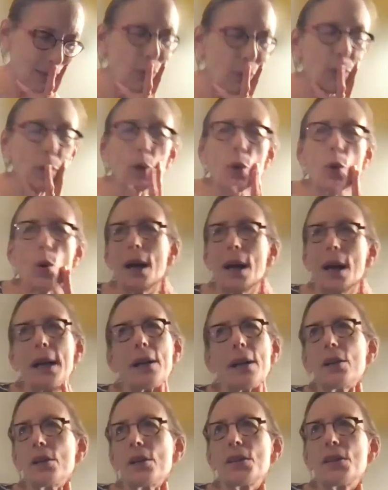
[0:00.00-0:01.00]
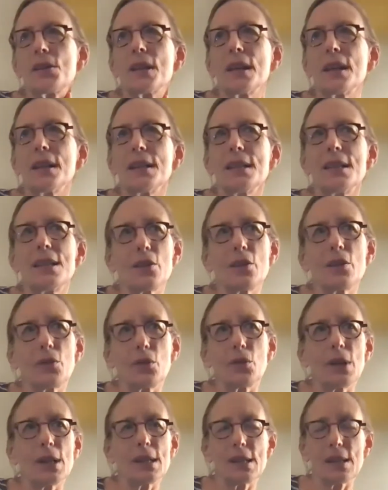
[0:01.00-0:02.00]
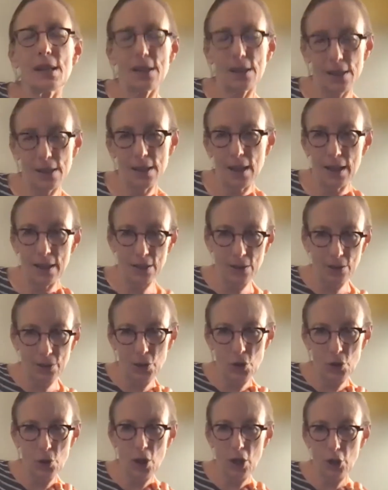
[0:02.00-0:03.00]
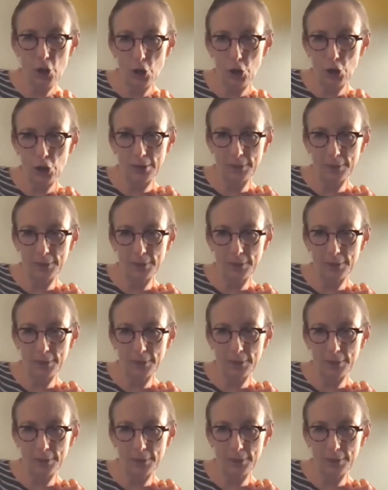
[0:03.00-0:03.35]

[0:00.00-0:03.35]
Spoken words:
requires a different societal structure,